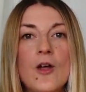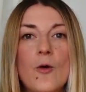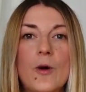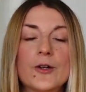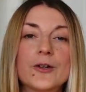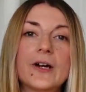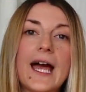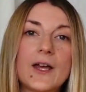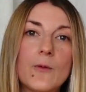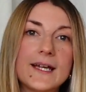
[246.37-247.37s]
where your
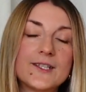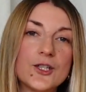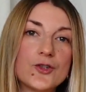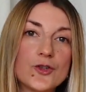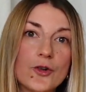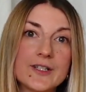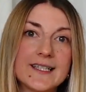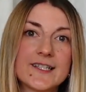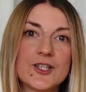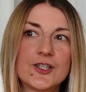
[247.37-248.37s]
high-waisted shorts
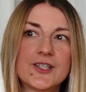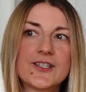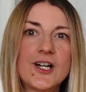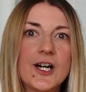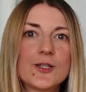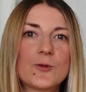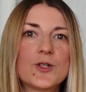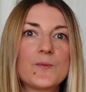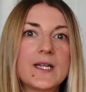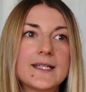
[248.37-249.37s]
and skirt starts,
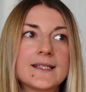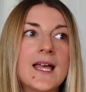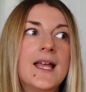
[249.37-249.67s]
which means